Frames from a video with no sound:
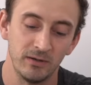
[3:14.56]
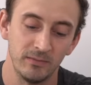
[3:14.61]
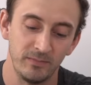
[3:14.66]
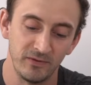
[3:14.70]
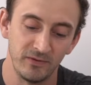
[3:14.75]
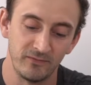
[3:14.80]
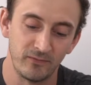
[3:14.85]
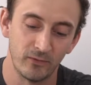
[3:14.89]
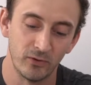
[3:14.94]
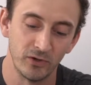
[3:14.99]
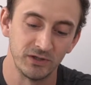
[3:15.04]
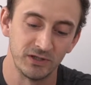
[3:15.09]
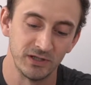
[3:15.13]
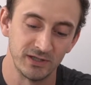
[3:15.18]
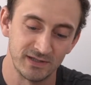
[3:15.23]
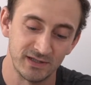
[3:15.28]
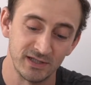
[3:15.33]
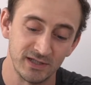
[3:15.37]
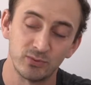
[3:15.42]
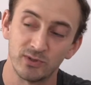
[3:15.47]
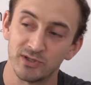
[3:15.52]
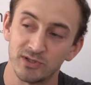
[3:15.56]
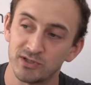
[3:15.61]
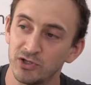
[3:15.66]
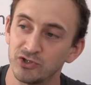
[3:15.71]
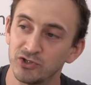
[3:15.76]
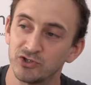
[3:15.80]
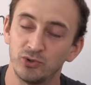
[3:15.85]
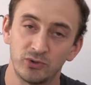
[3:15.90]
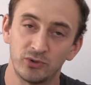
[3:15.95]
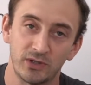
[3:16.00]
before this, this was
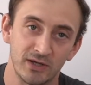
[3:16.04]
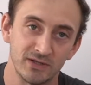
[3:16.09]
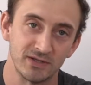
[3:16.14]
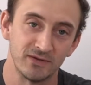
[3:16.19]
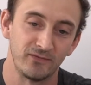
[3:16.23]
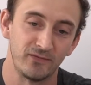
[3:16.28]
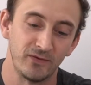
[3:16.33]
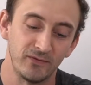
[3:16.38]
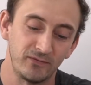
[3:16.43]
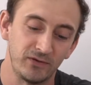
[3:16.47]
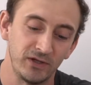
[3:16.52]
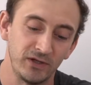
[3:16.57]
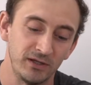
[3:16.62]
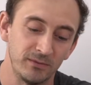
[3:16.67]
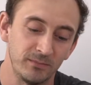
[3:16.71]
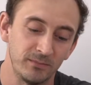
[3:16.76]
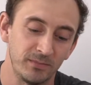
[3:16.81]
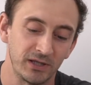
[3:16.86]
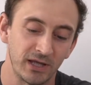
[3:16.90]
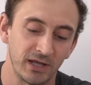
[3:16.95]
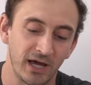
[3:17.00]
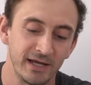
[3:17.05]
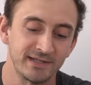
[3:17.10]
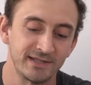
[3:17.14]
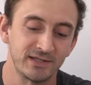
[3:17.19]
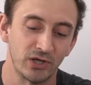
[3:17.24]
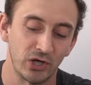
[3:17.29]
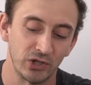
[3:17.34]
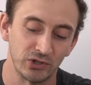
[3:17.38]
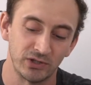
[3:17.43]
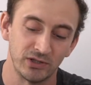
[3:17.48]
launched two thousand fifteen, but I
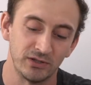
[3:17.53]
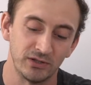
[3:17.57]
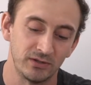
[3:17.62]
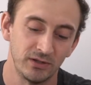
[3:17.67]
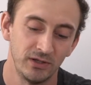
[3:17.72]
started